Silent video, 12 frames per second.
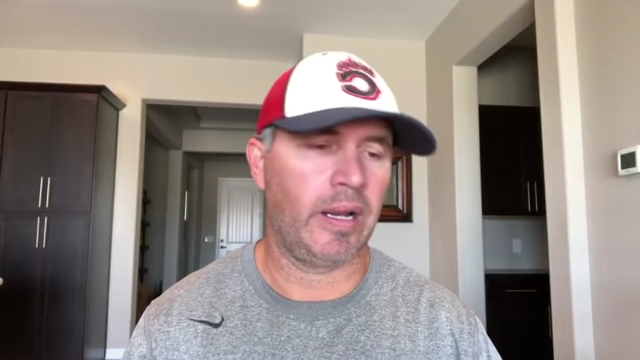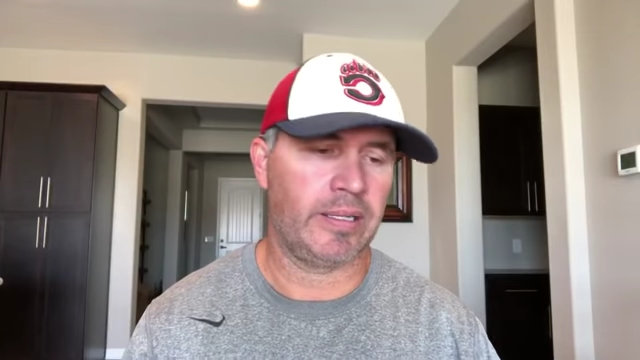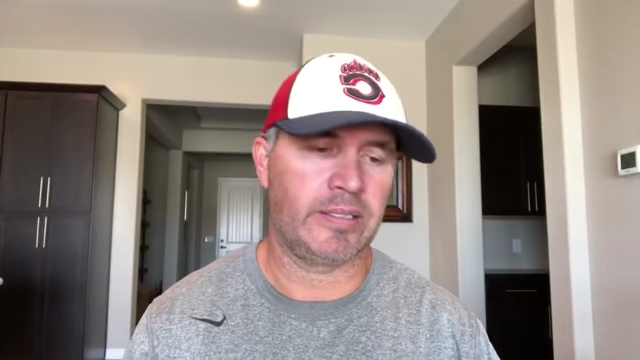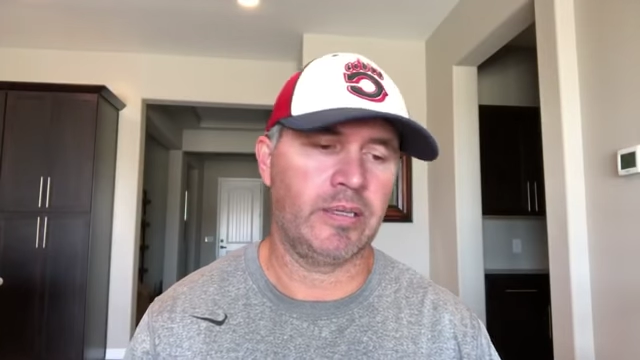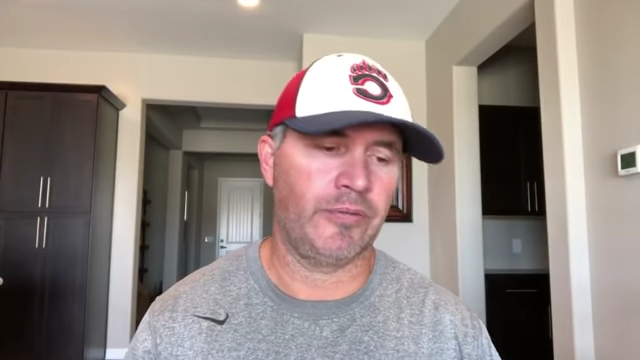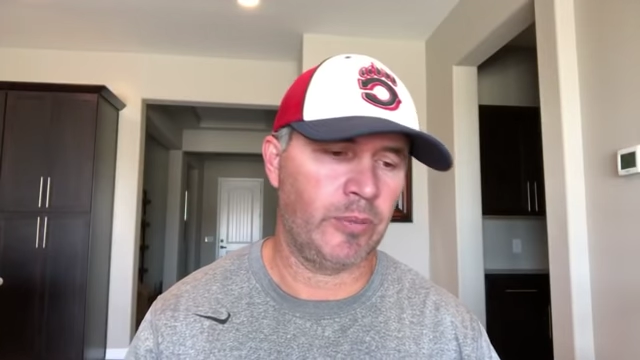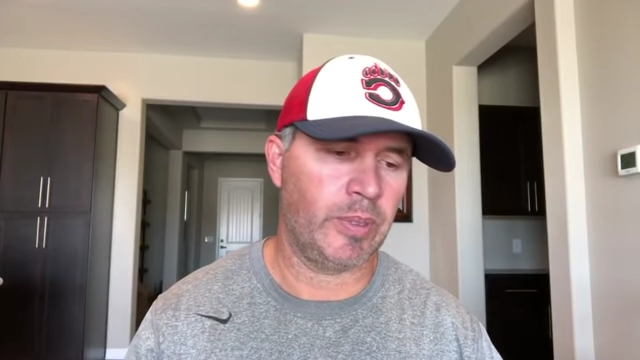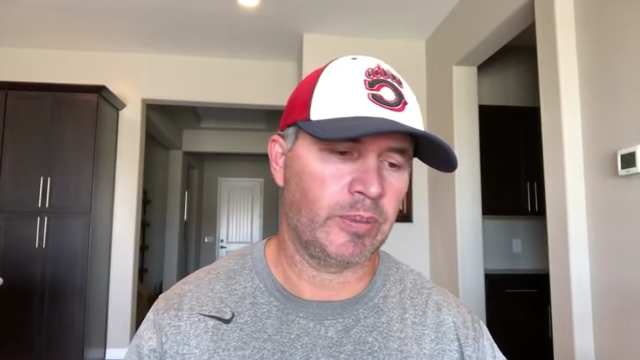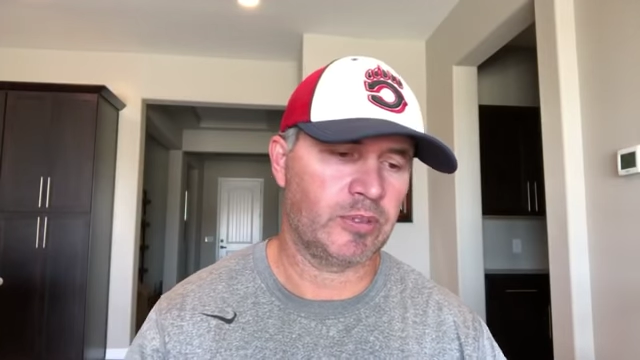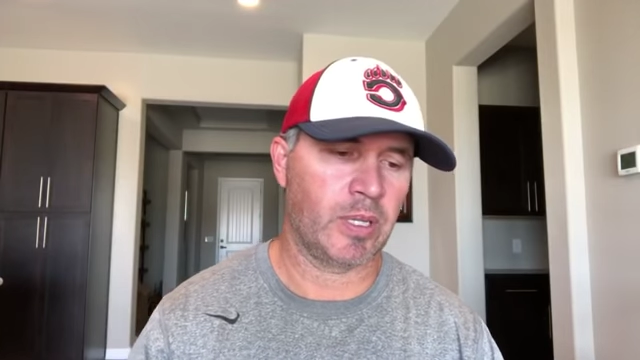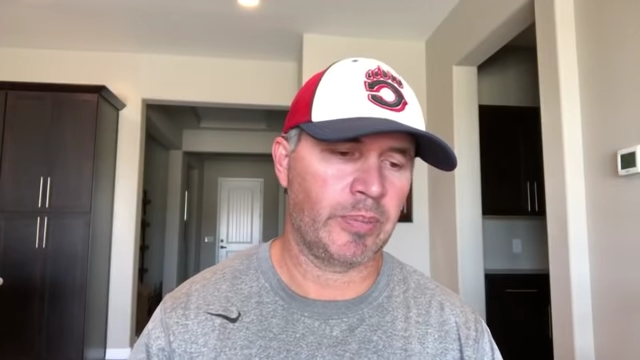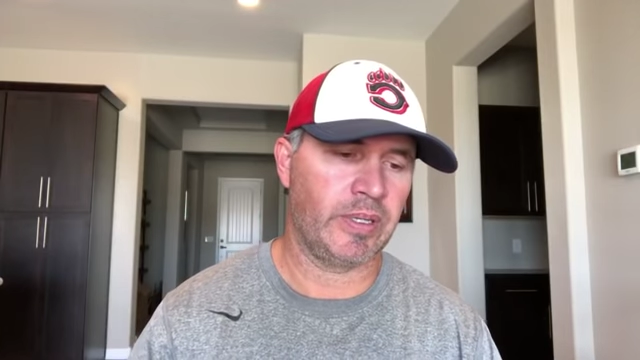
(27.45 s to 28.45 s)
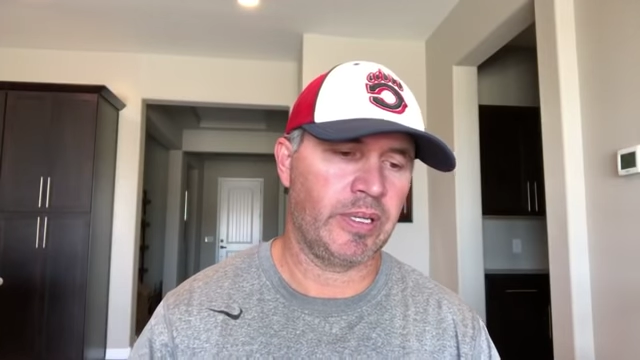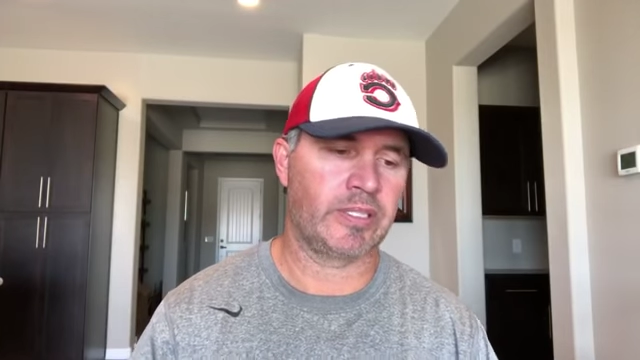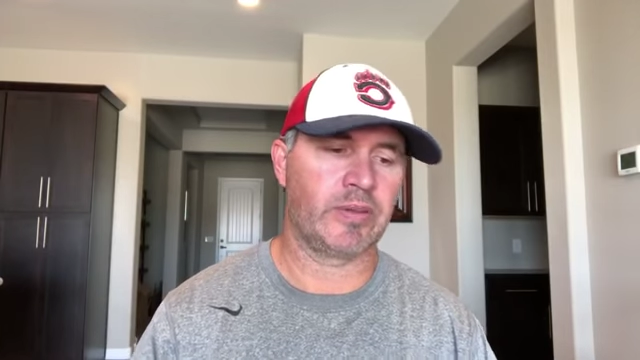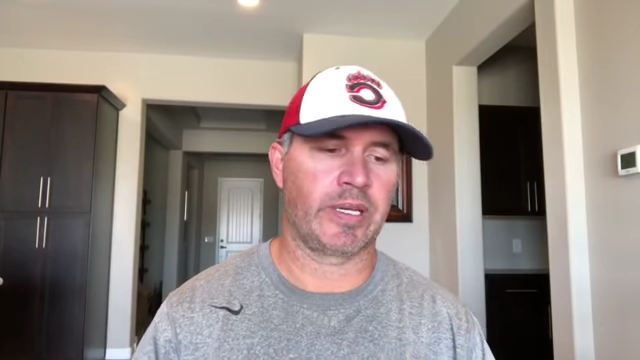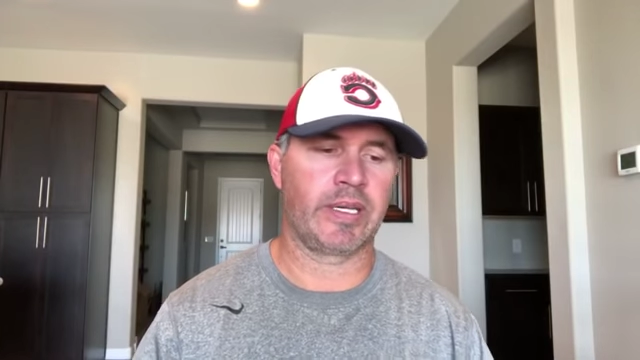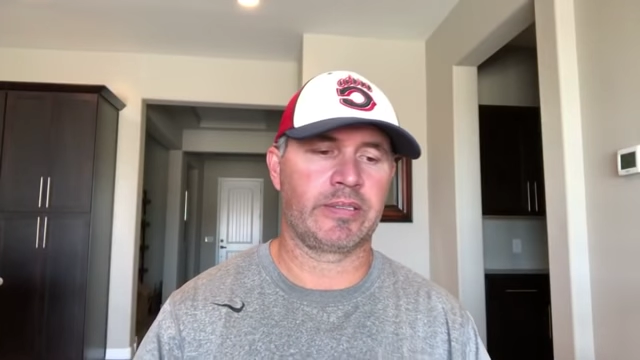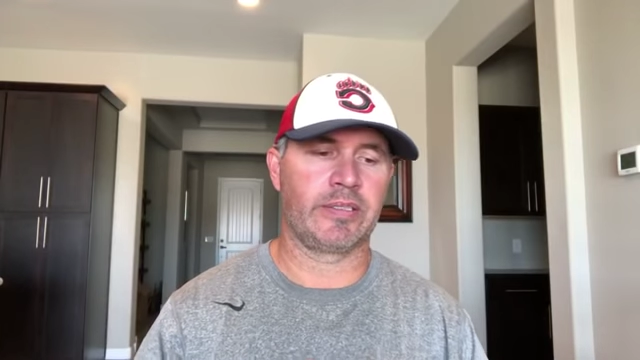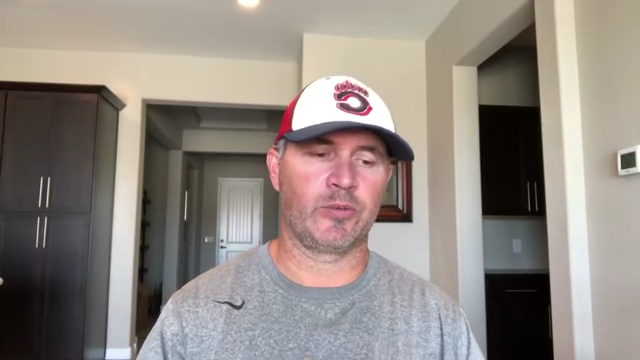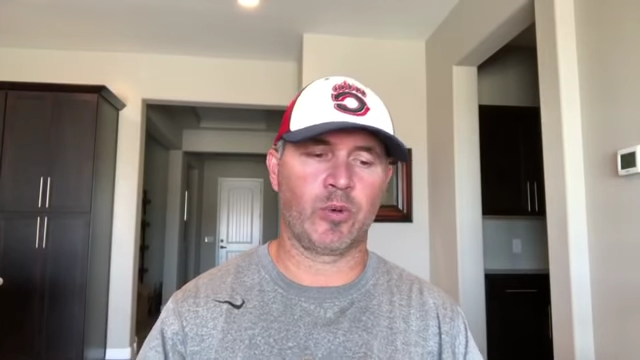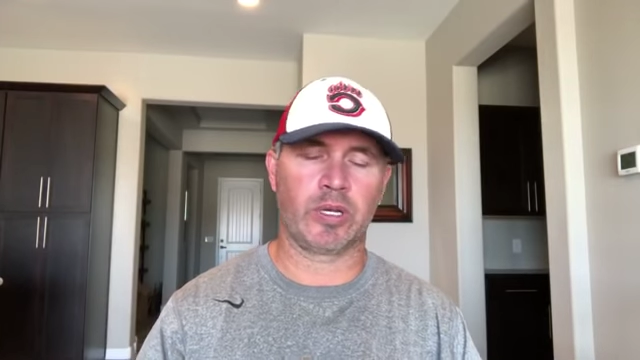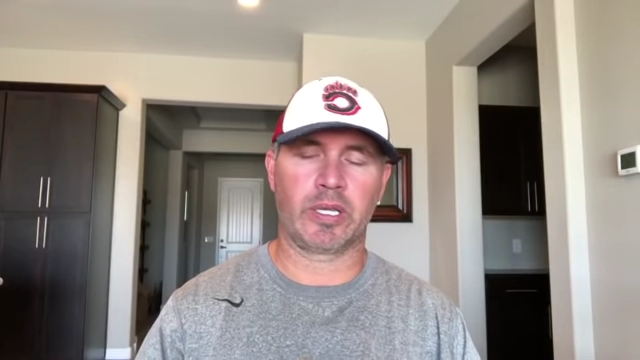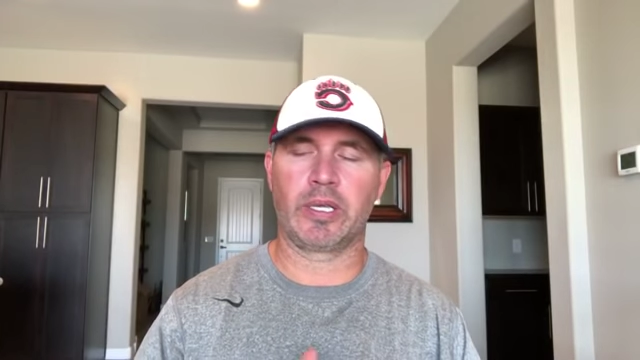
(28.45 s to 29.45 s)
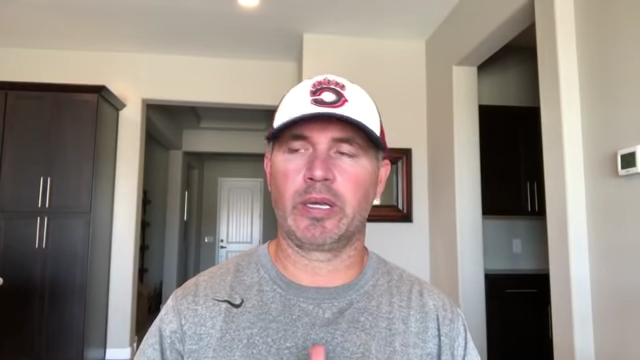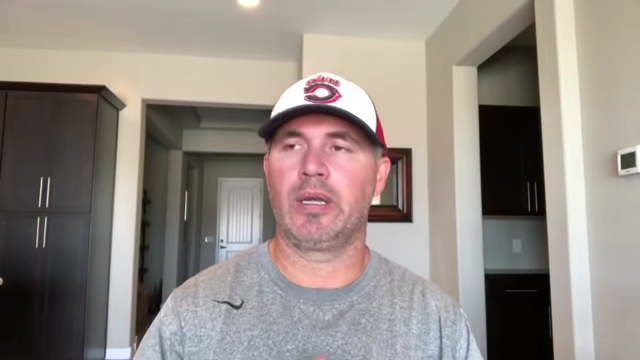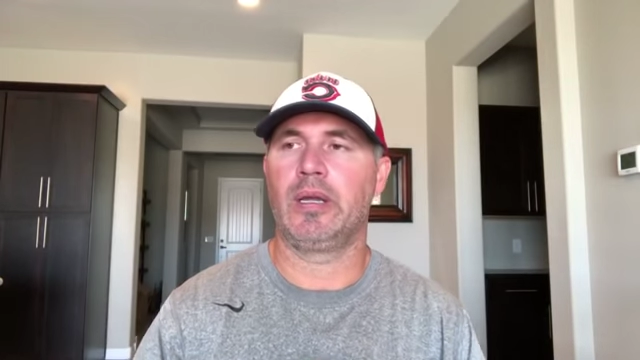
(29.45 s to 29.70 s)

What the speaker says: I see a few people jumping in, so I guess it's working.